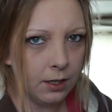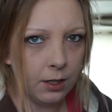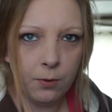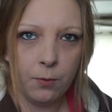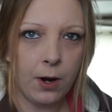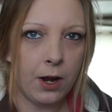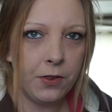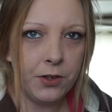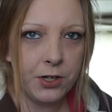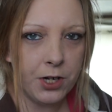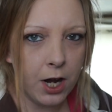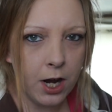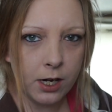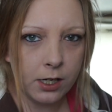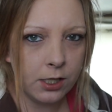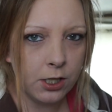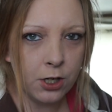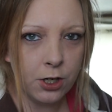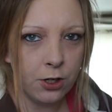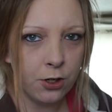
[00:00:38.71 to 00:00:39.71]
And why the
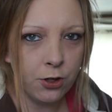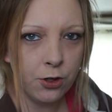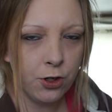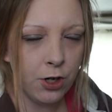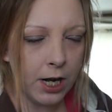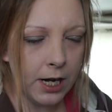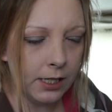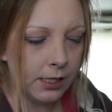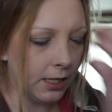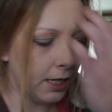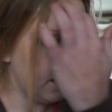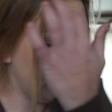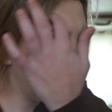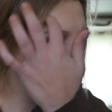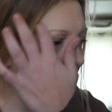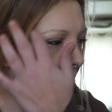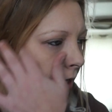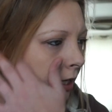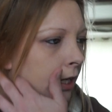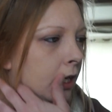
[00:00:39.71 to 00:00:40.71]
dogs couldn't trace it.
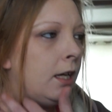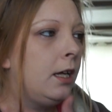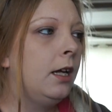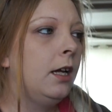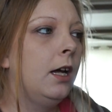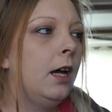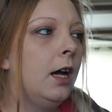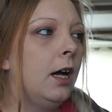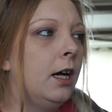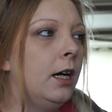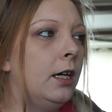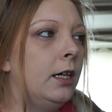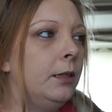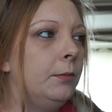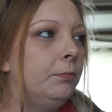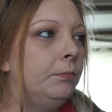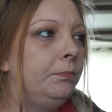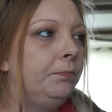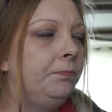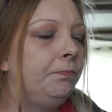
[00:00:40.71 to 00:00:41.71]
Um,